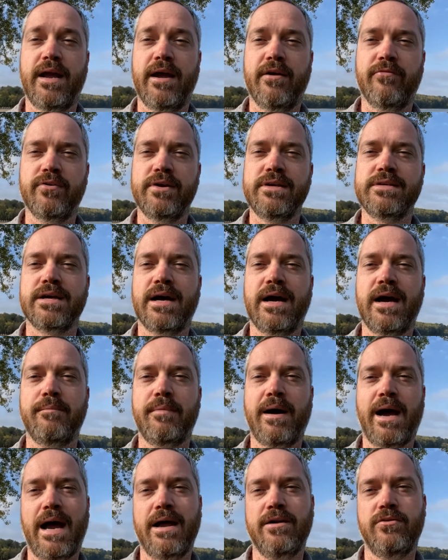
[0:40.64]
every time
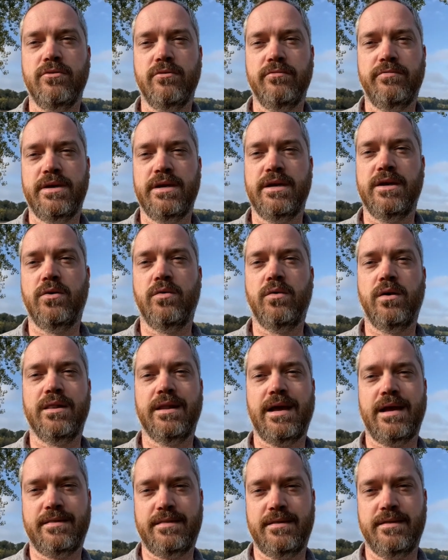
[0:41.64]
I do a video
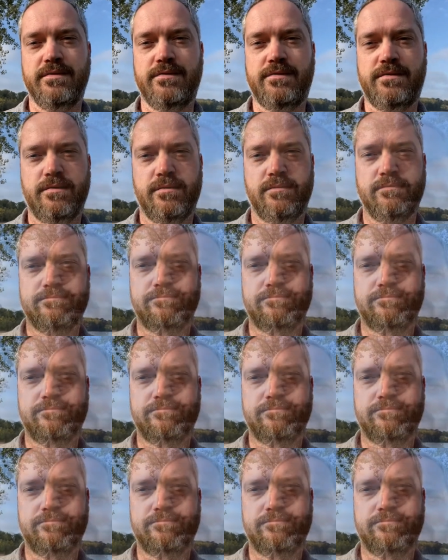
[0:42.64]
like this.